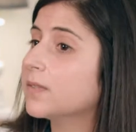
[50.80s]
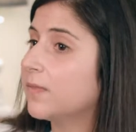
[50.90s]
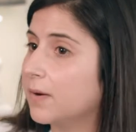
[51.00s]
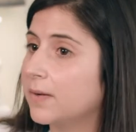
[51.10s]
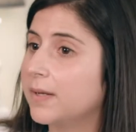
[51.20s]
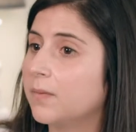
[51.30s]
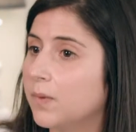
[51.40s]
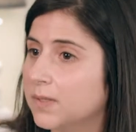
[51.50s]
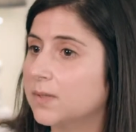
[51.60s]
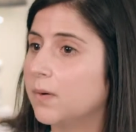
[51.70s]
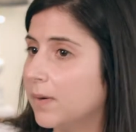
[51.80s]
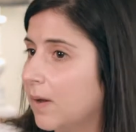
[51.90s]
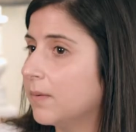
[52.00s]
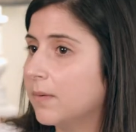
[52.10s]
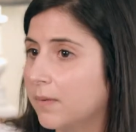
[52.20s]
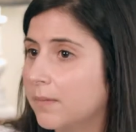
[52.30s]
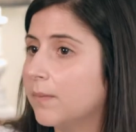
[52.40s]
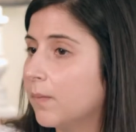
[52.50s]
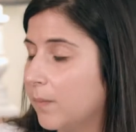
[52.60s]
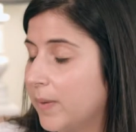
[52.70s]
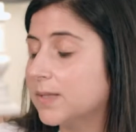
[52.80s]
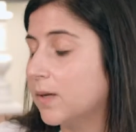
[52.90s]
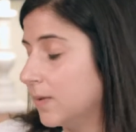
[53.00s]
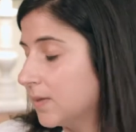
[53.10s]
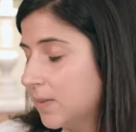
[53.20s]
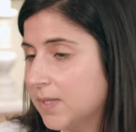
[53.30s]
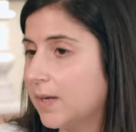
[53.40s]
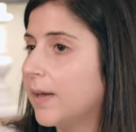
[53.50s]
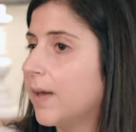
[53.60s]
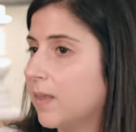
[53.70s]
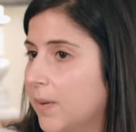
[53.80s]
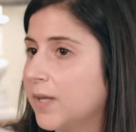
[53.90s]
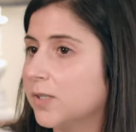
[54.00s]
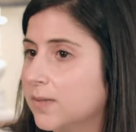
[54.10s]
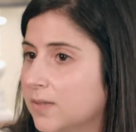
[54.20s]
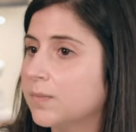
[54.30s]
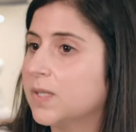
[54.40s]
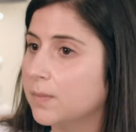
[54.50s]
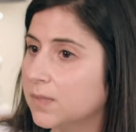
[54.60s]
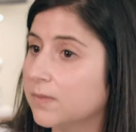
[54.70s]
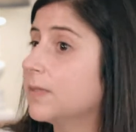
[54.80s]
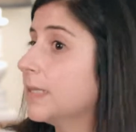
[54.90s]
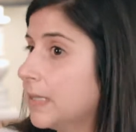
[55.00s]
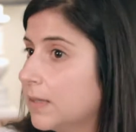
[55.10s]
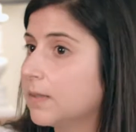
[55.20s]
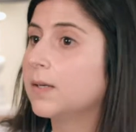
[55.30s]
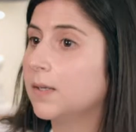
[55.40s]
the severity and what's going on based on the sleep study and the patient's symptoms of fatigue.